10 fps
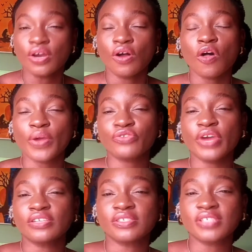All we're trying
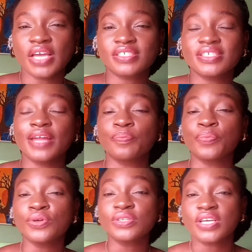to say is that
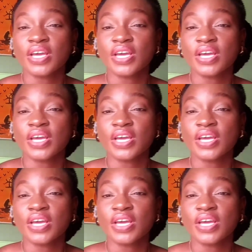both